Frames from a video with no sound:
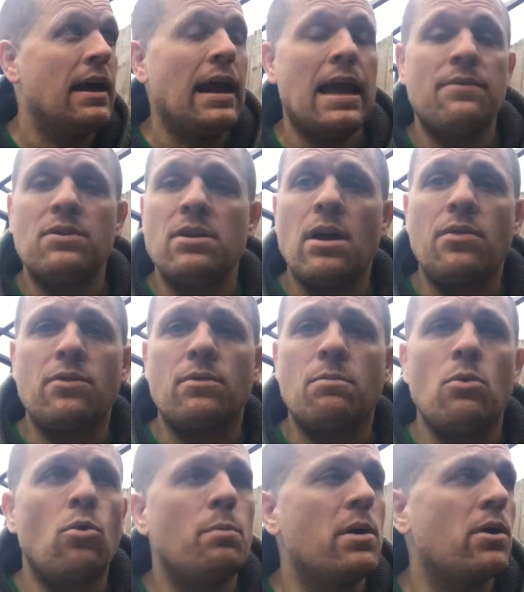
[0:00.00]
I have another
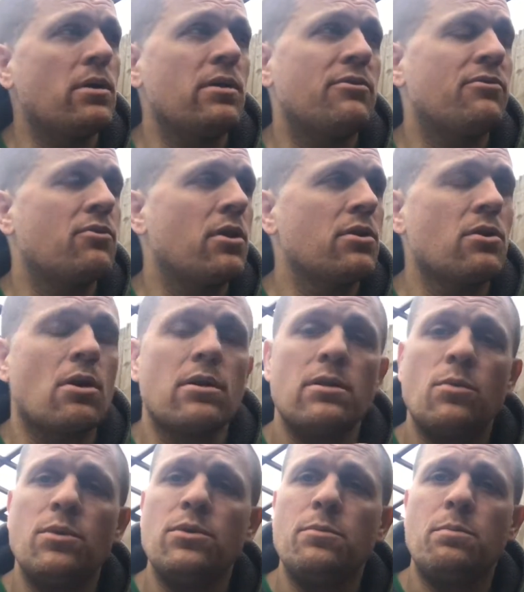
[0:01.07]
mulberry in the front yard
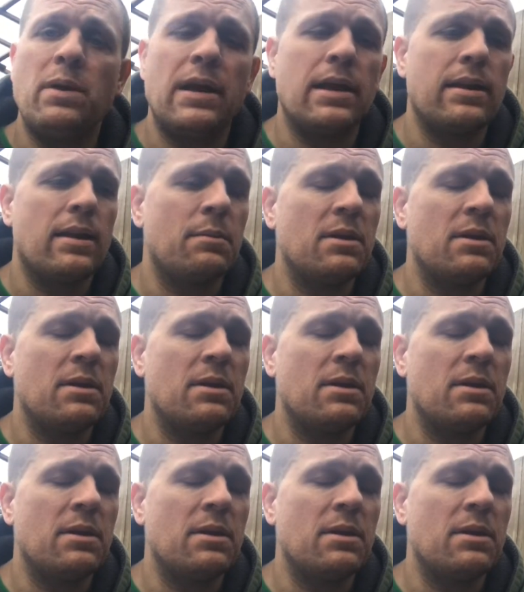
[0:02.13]
that when you pick it,